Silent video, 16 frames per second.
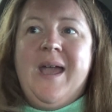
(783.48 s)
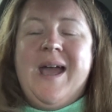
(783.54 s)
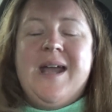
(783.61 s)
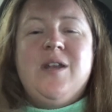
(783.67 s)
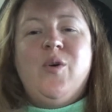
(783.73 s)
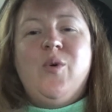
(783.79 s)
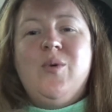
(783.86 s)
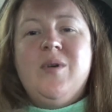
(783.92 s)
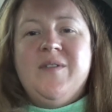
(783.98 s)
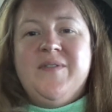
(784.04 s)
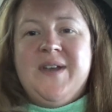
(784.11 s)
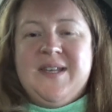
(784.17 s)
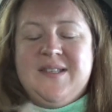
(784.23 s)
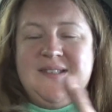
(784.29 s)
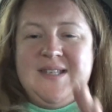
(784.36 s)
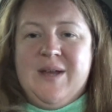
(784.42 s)
And all of
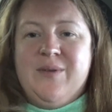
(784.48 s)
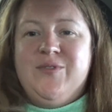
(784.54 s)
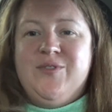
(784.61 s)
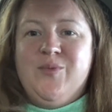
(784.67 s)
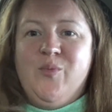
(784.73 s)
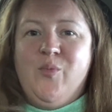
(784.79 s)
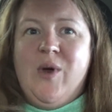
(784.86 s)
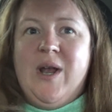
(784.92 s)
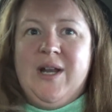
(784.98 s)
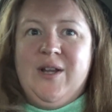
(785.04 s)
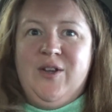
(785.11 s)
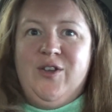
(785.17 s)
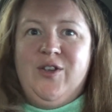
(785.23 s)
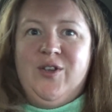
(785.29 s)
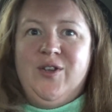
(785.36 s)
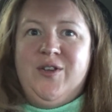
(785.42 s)
that sounds well
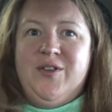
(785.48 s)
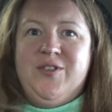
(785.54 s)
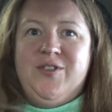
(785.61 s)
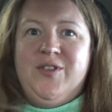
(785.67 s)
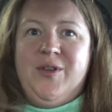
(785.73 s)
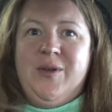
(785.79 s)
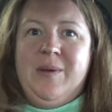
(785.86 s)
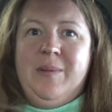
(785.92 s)
and good,